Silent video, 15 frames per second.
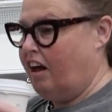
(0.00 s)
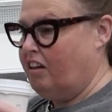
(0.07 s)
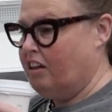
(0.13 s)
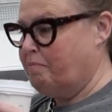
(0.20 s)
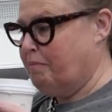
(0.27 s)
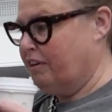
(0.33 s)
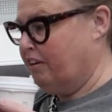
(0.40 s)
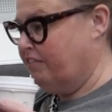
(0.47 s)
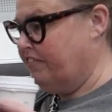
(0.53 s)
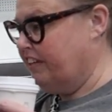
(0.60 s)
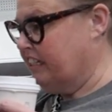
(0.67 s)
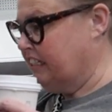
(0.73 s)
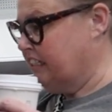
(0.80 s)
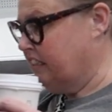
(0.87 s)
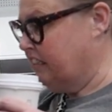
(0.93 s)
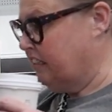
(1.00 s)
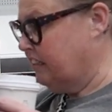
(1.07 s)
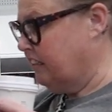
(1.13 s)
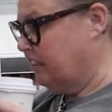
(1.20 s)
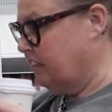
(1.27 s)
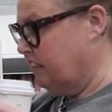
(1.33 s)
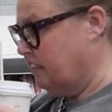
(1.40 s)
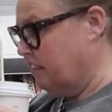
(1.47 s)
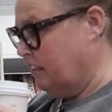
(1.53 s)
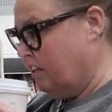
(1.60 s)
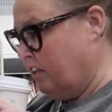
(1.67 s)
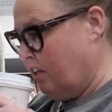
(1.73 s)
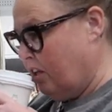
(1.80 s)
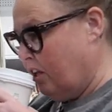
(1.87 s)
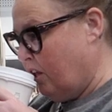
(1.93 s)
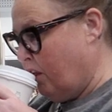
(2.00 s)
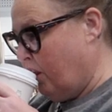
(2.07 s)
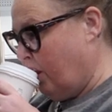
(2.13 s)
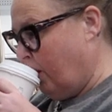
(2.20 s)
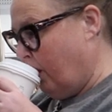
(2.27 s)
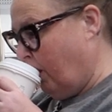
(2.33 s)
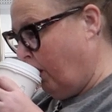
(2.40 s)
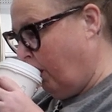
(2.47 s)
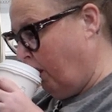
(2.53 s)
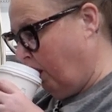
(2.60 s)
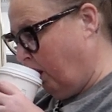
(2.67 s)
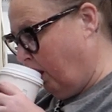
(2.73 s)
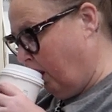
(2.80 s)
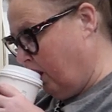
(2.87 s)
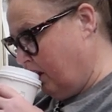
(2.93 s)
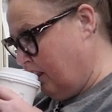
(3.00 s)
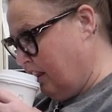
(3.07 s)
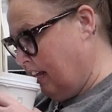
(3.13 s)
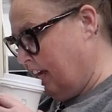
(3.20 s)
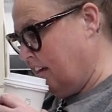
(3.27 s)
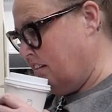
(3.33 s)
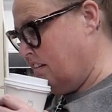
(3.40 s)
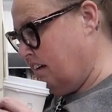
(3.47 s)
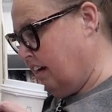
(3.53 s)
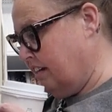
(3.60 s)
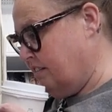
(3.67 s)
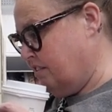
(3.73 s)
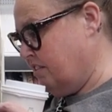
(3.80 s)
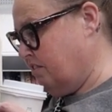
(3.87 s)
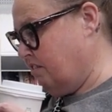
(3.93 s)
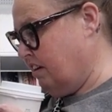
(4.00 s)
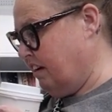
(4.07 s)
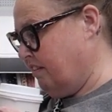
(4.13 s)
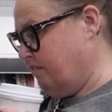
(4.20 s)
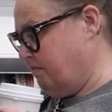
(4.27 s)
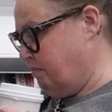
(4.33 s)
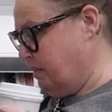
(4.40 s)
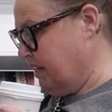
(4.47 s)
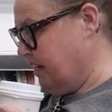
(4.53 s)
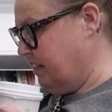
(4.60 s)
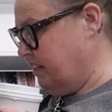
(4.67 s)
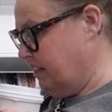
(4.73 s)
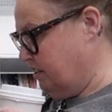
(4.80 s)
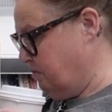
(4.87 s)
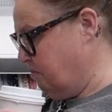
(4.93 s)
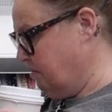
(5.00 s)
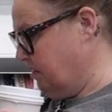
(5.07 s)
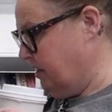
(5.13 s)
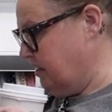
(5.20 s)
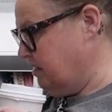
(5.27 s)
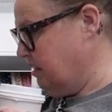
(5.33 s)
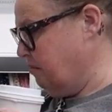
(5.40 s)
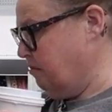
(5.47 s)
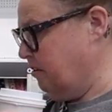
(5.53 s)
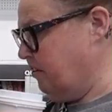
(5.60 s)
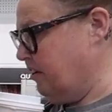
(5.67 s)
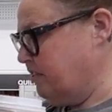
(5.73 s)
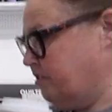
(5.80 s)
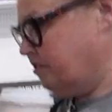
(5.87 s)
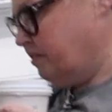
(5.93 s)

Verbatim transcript: All up in our feelings. With our big ideas. That I still have big ideas from the last time we were at